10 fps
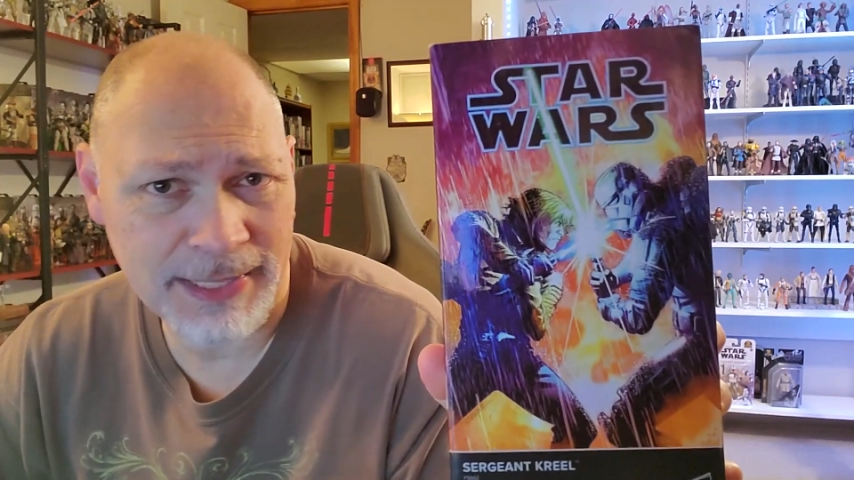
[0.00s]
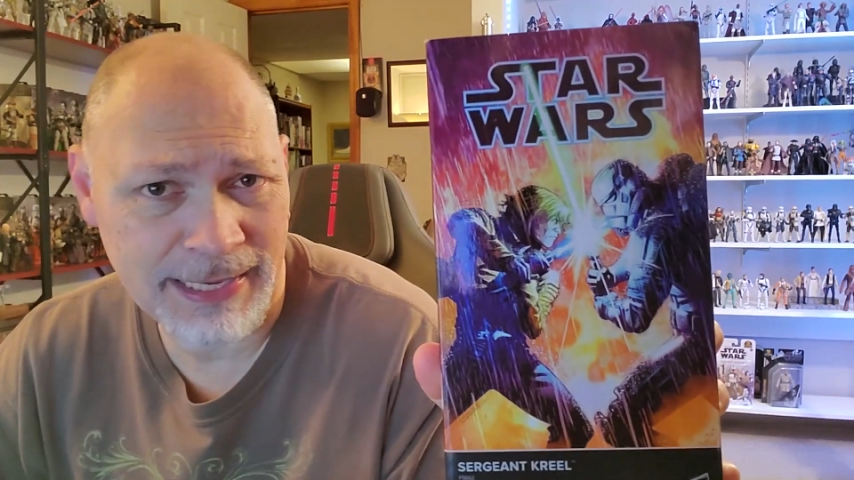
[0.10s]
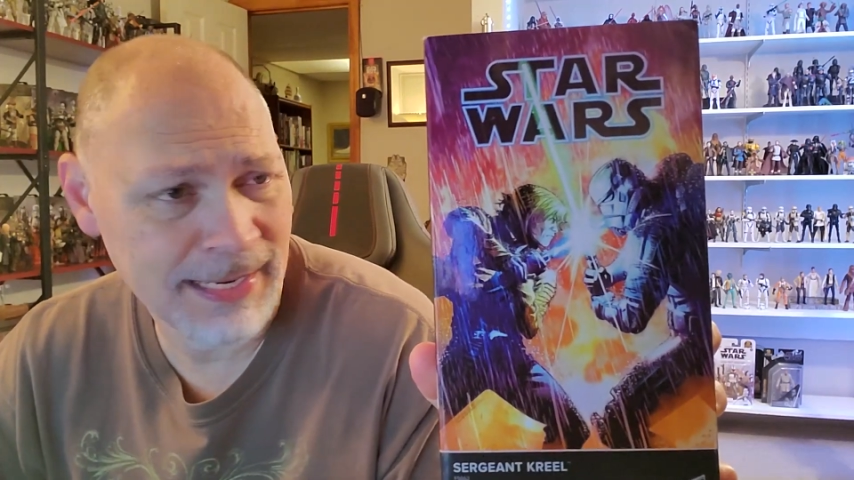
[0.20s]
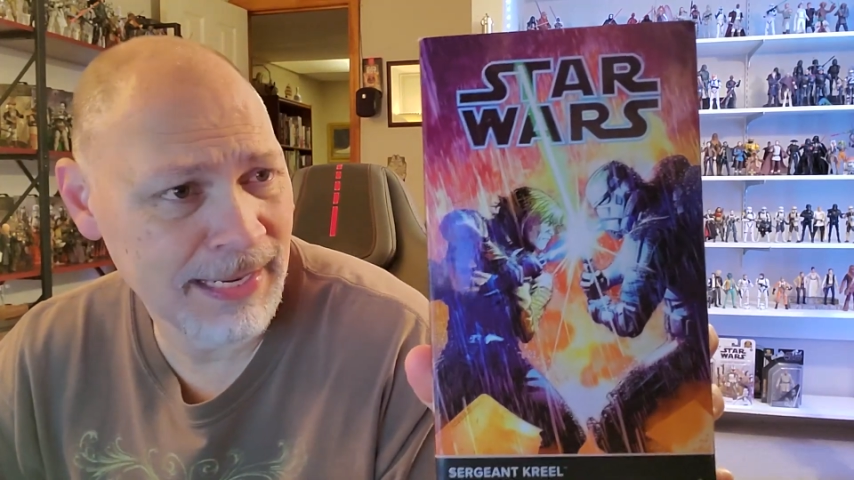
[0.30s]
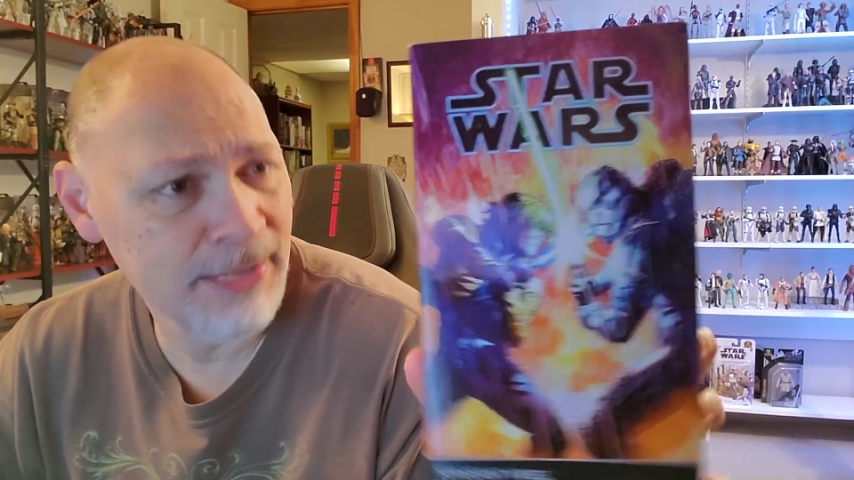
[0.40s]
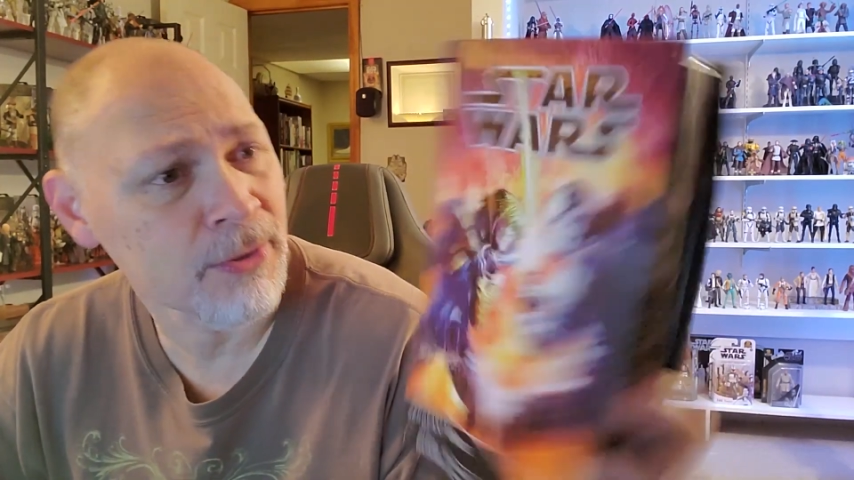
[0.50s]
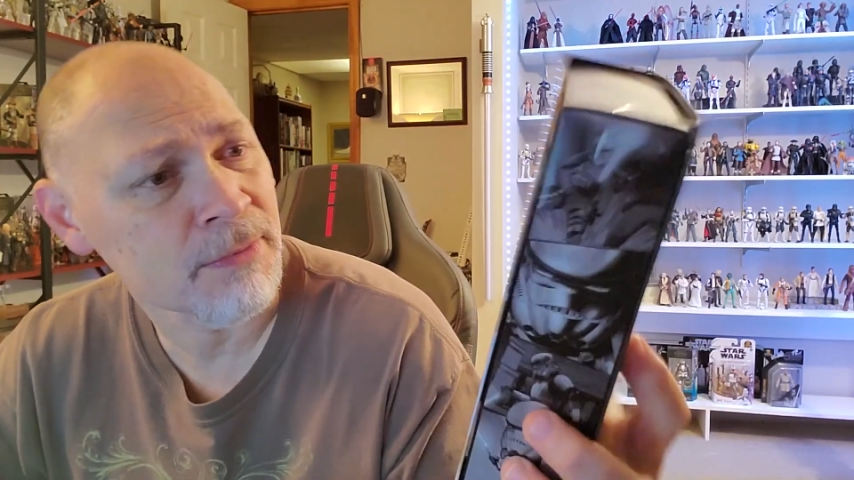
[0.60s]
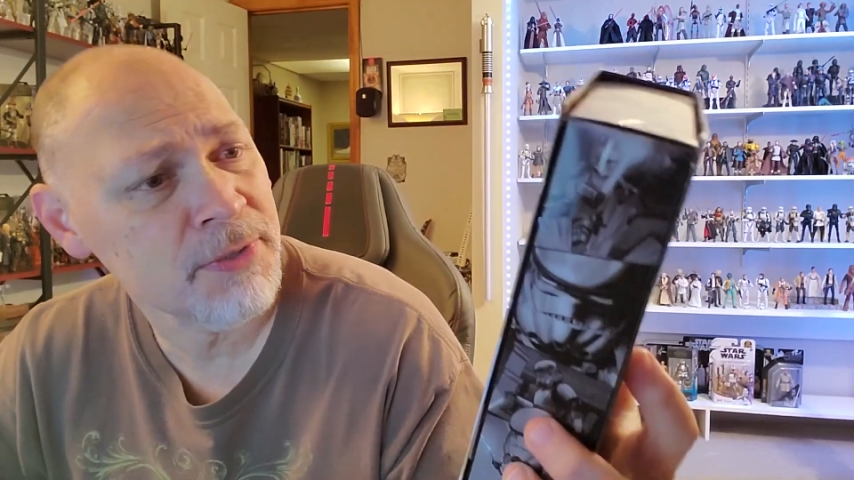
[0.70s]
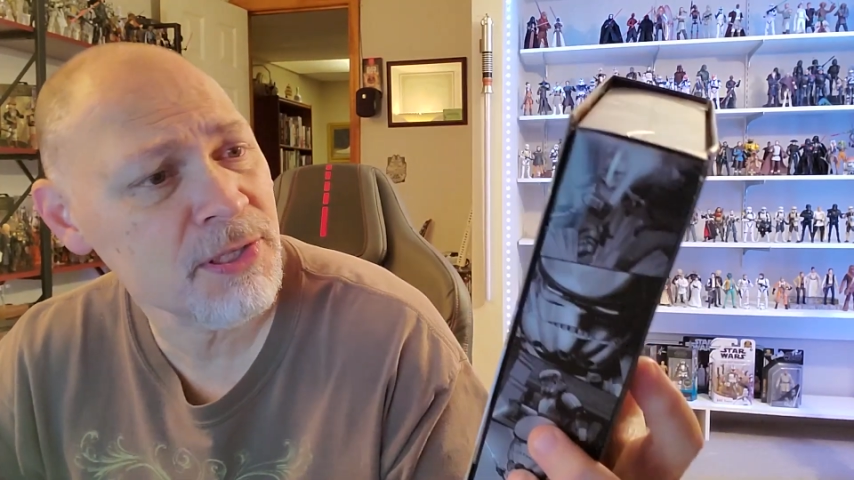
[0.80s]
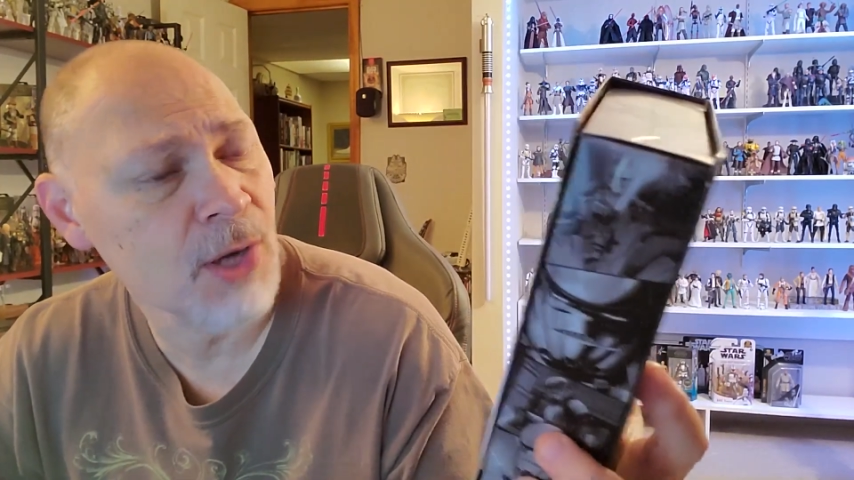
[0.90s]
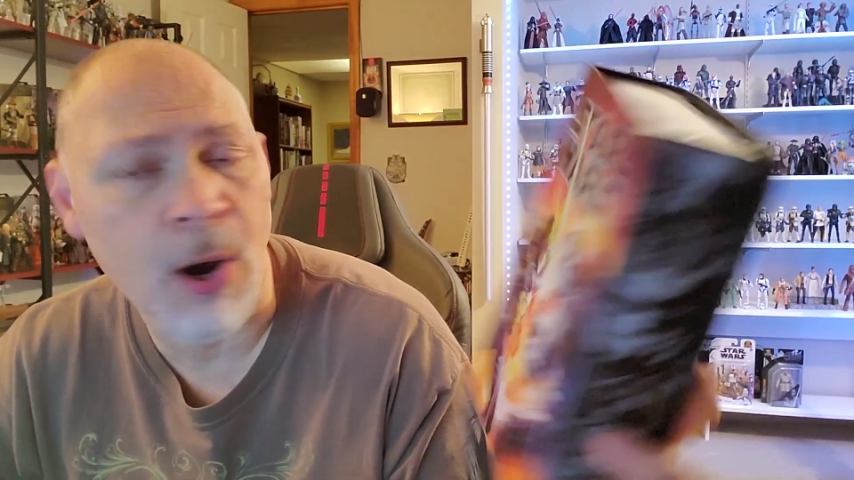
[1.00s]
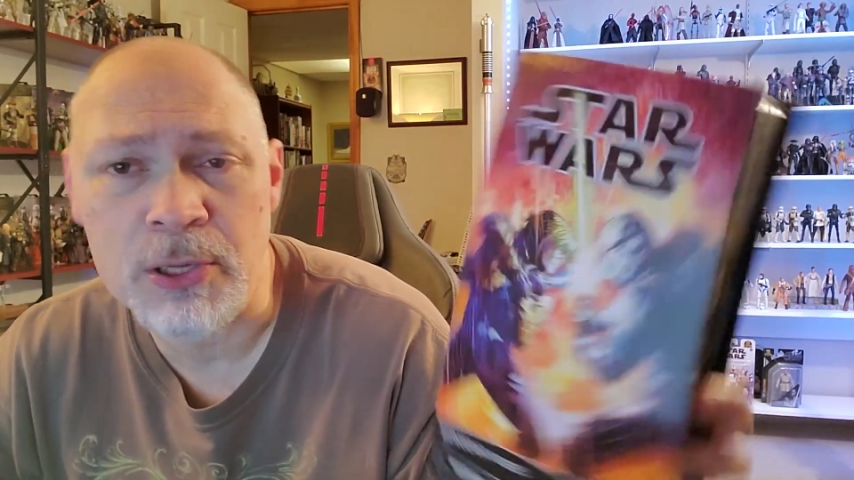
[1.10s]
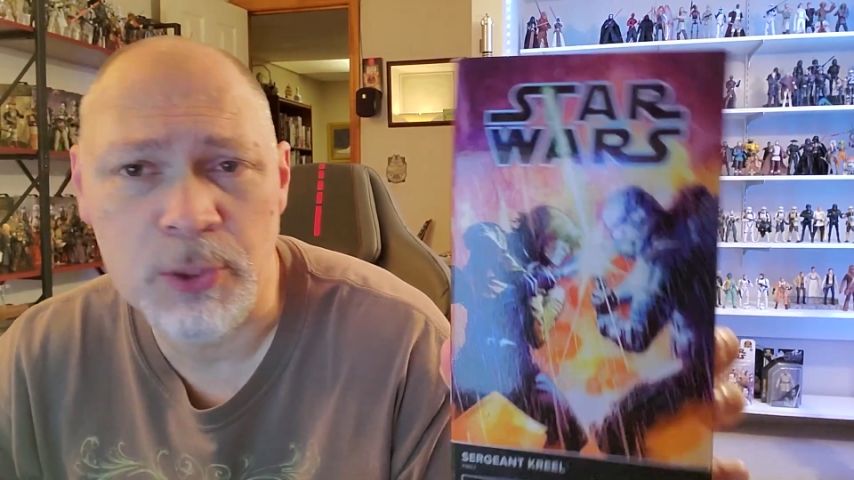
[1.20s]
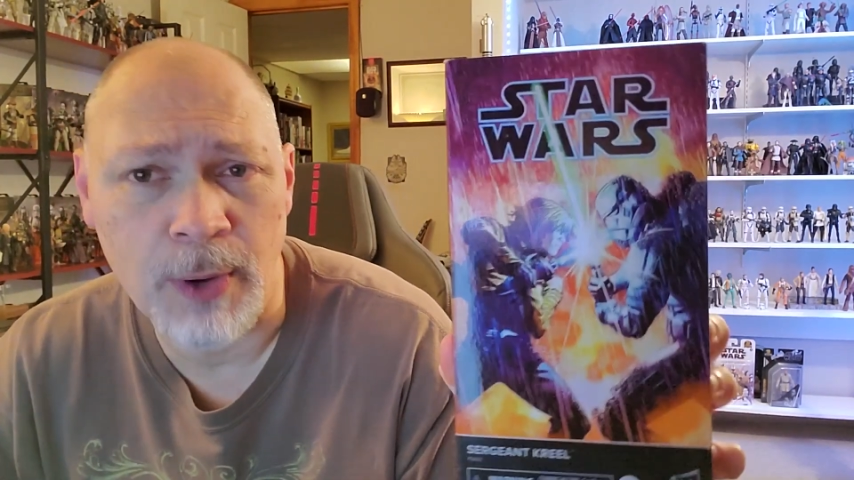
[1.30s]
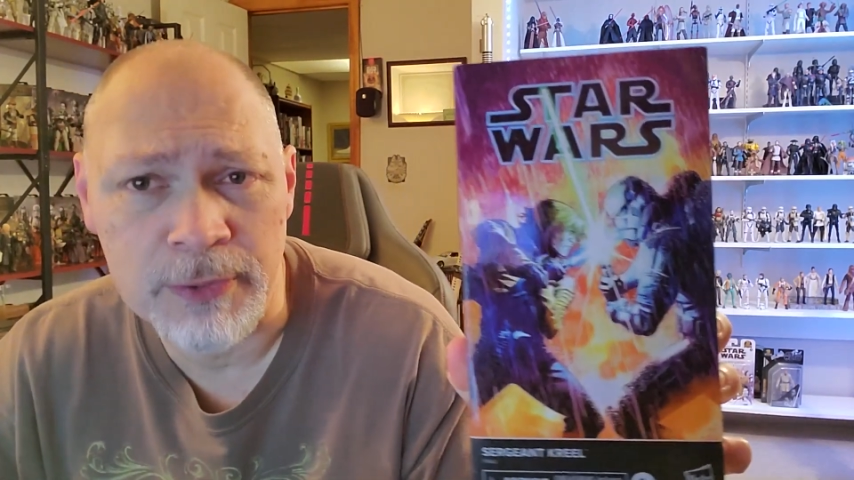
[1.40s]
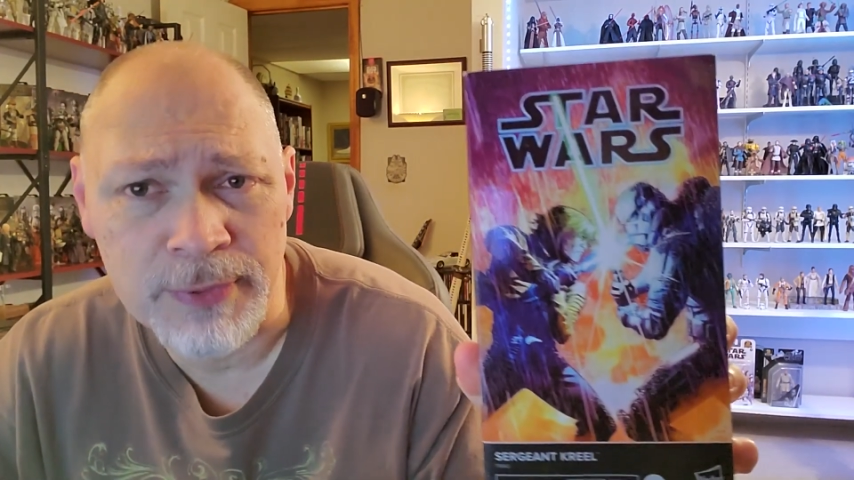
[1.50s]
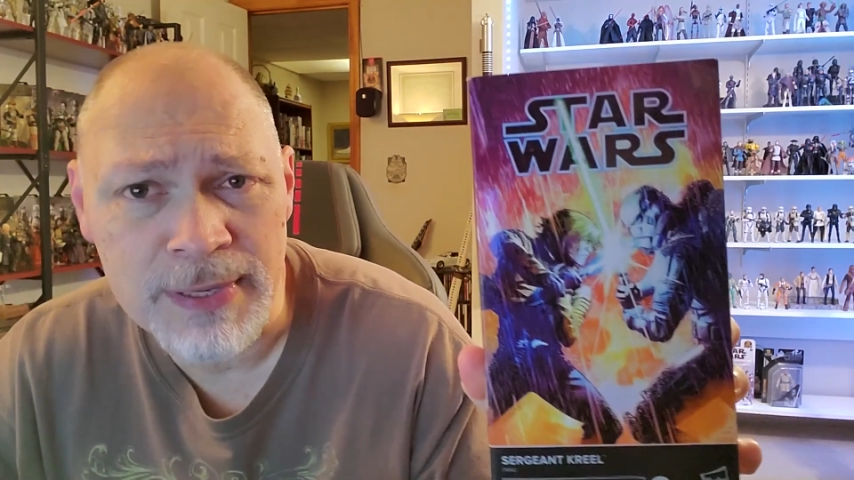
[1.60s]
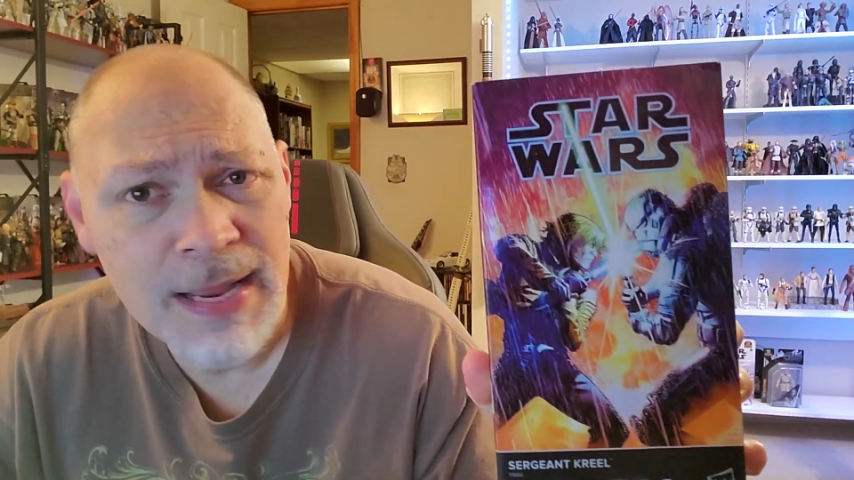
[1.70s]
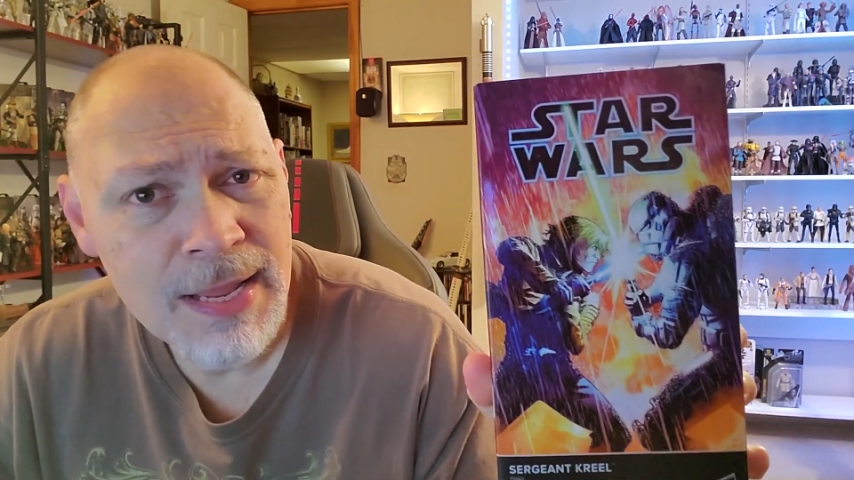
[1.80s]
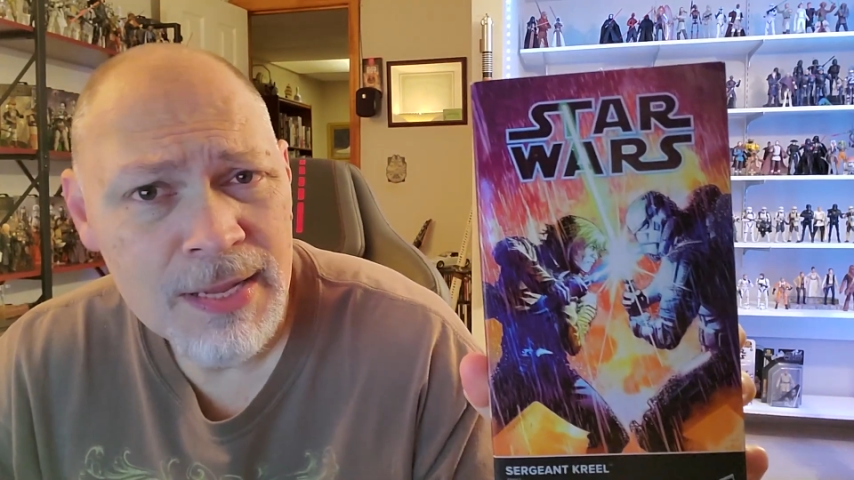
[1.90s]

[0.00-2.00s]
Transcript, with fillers: 99 or SCAR Squadron.